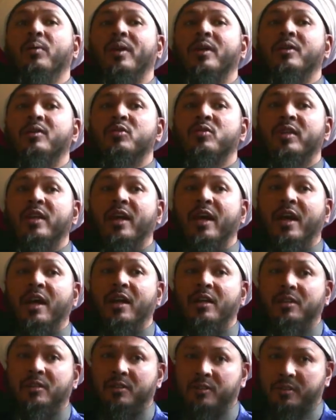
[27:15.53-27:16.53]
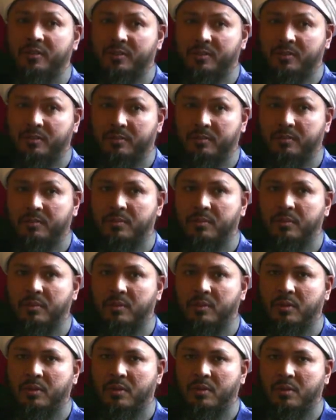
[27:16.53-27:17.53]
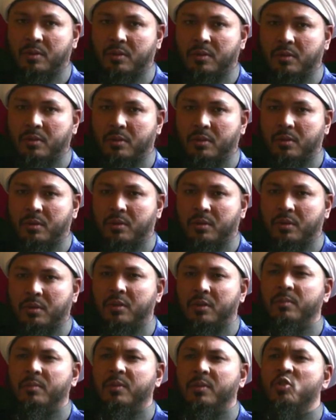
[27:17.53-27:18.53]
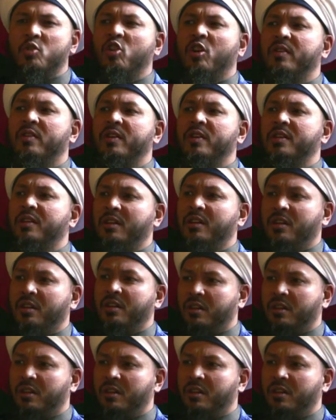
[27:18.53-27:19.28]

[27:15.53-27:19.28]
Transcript: he went to the hells. Majority